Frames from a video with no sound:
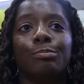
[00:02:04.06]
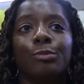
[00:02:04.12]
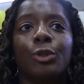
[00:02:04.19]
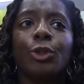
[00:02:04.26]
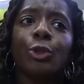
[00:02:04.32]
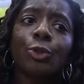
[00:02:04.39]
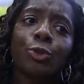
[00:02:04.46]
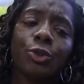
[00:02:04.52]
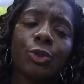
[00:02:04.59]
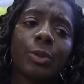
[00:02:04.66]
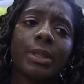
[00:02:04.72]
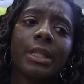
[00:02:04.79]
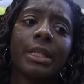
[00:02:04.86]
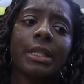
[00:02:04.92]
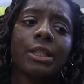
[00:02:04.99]

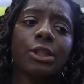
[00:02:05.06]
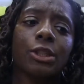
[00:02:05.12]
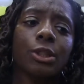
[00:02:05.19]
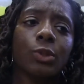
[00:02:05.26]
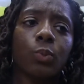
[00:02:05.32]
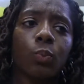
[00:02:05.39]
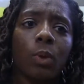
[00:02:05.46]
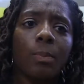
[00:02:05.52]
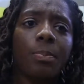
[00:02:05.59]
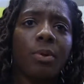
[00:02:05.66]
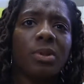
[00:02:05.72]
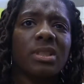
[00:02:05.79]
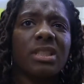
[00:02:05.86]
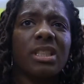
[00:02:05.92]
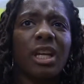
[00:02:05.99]
Usually
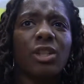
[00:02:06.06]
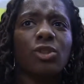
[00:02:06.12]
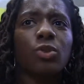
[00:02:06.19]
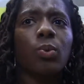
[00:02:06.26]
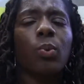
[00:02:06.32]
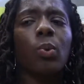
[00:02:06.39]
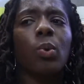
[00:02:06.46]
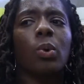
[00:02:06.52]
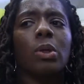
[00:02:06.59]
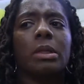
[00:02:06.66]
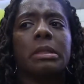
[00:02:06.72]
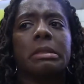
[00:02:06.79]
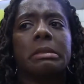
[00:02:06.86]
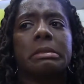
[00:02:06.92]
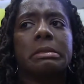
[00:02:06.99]
SWPL is done
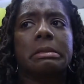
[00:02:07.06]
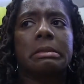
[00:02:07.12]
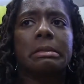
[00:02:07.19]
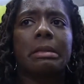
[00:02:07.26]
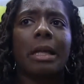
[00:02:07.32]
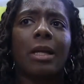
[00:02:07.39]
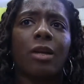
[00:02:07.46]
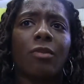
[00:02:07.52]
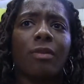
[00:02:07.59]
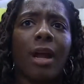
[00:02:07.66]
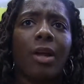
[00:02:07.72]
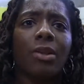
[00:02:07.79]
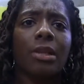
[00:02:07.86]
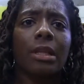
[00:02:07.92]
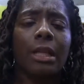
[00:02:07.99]
towards like
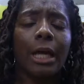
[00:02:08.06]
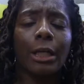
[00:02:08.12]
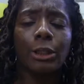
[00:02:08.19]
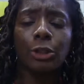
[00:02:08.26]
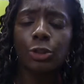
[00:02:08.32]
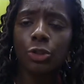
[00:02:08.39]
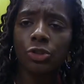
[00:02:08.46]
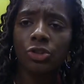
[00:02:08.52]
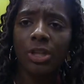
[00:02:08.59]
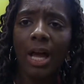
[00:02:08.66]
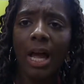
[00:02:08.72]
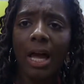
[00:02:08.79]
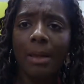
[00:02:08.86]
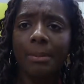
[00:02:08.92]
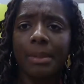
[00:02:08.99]
around
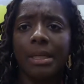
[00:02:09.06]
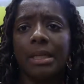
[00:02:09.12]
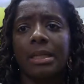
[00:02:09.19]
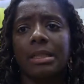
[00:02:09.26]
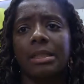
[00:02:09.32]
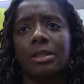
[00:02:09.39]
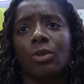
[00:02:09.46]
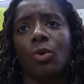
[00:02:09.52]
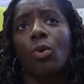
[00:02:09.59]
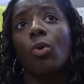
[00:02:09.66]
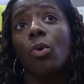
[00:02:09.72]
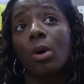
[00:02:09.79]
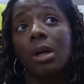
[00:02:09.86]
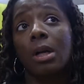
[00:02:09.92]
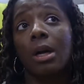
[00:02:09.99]
lunchtime
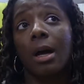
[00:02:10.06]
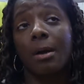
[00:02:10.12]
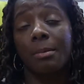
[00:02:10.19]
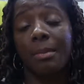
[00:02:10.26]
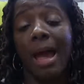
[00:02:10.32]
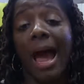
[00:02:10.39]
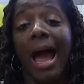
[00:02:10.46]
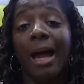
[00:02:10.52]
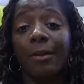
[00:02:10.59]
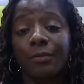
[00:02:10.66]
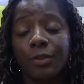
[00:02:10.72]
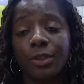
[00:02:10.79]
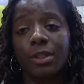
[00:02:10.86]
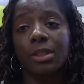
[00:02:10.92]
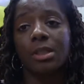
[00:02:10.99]
or
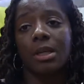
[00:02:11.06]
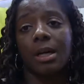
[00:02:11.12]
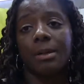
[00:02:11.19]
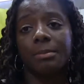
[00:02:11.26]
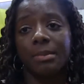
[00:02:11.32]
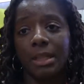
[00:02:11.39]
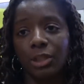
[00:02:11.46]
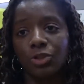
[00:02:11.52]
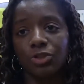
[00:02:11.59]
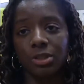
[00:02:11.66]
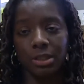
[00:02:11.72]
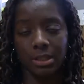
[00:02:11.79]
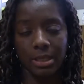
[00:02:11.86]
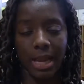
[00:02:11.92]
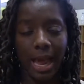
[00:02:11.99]
after
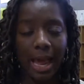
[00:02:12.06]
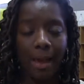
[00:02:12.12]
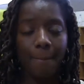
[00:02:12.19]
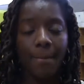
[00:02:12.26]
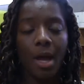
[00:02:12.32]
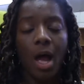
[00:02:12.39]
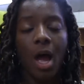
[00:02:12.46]
lunch and nap.